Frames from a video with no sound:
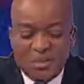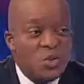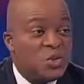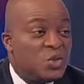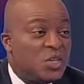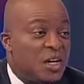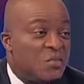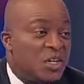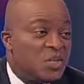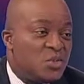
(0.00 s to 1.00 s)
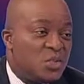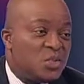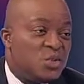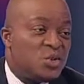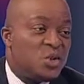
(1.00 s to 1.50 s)
We're going to come back to the
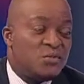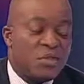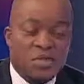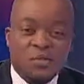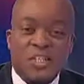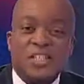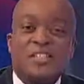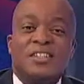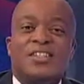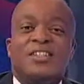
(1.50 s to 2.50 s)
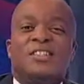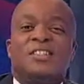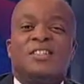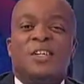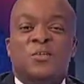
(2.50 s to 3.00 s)
issue after the break.
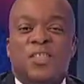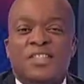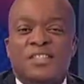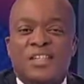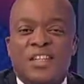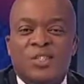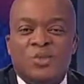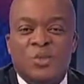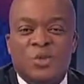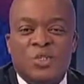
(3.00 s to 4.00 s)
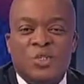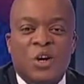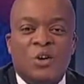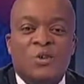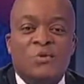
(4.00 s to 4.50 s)
Stay with us as we continue
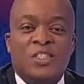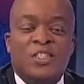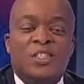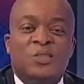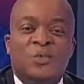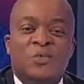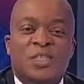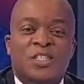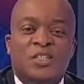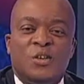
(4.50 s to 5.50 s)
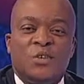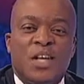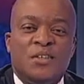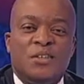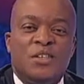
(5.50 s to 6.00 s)
our conversation with Minister of
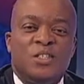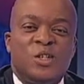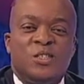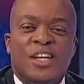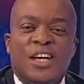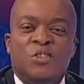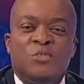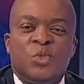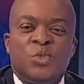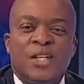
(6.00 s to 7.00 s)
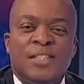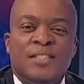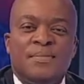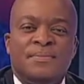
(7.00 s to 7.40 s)
Health, Dr. Aaron Motsoaledi.